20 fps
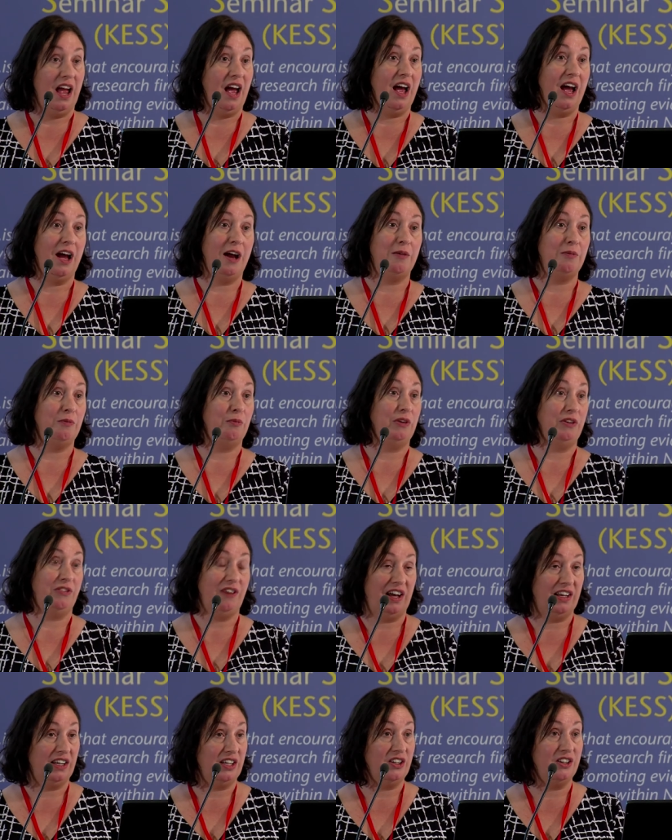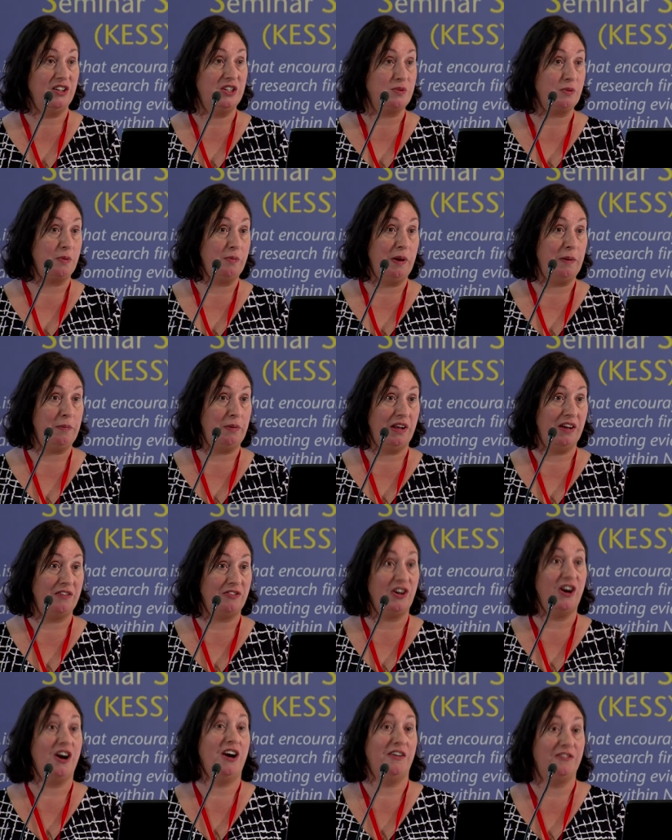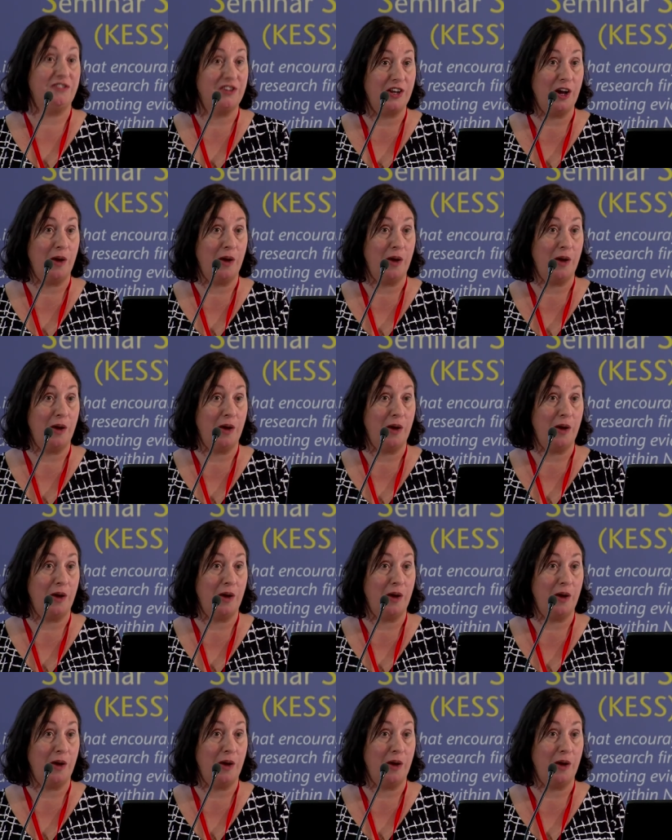Um, we've had it used where people have carved it